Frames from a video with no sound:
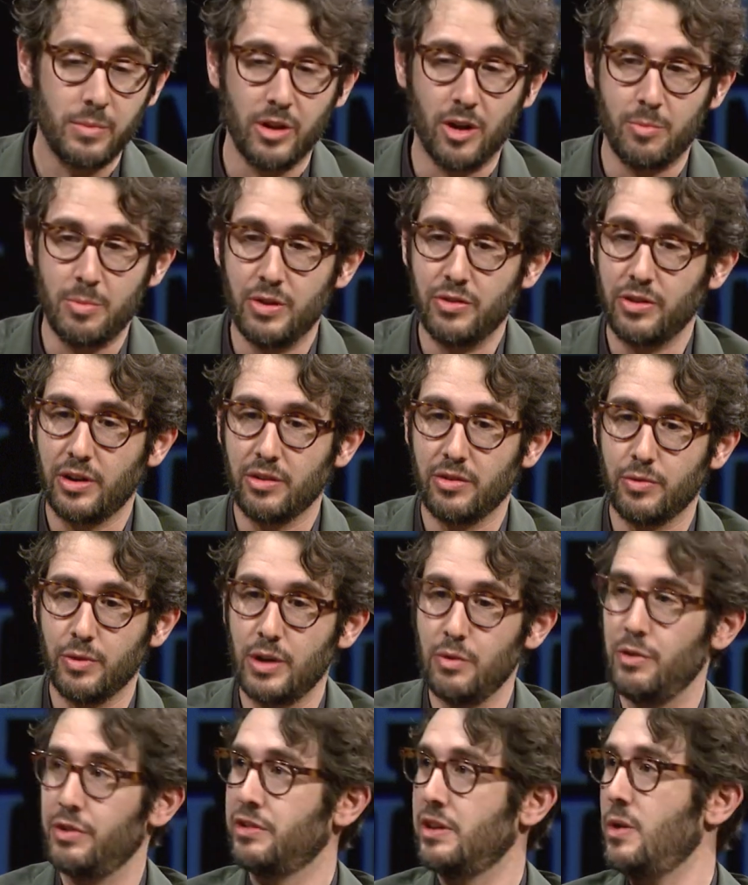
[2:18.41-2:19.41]
you know, music is a
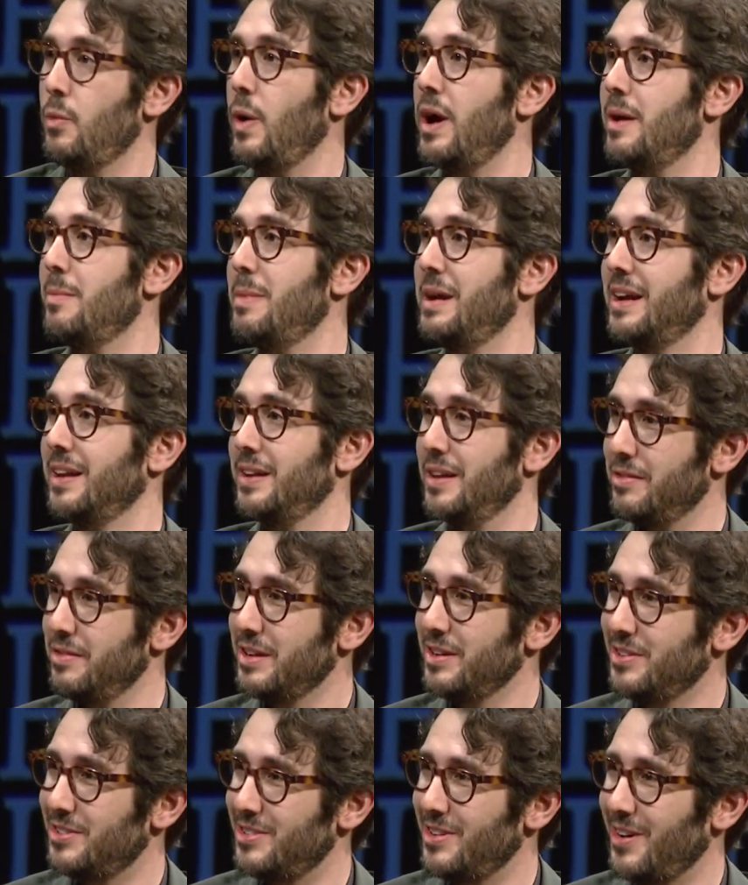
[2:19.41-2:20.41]
very risky way to make a
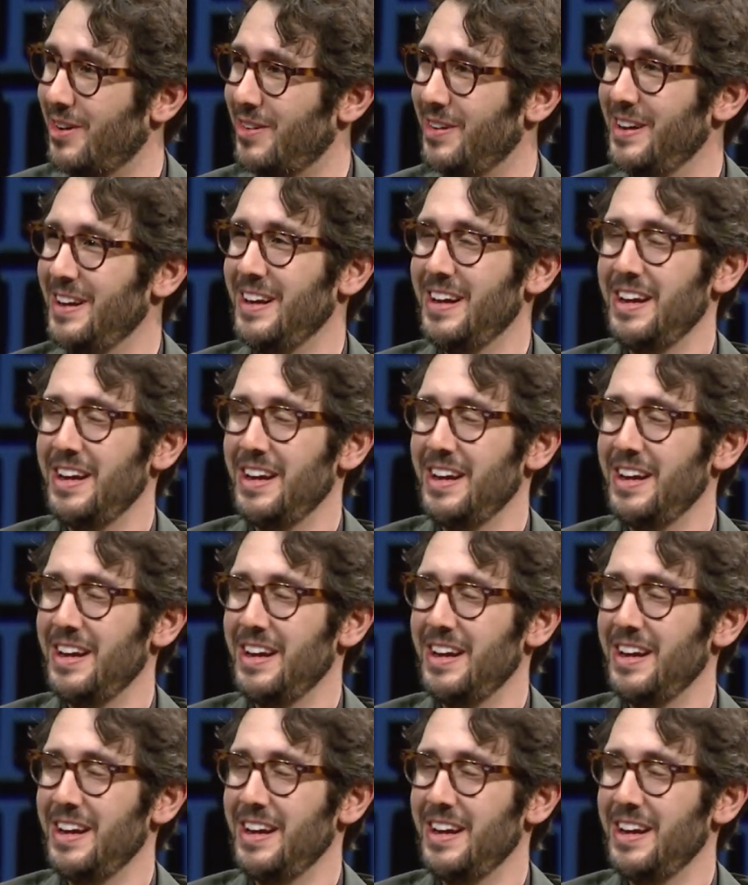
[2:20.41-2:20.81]
living. So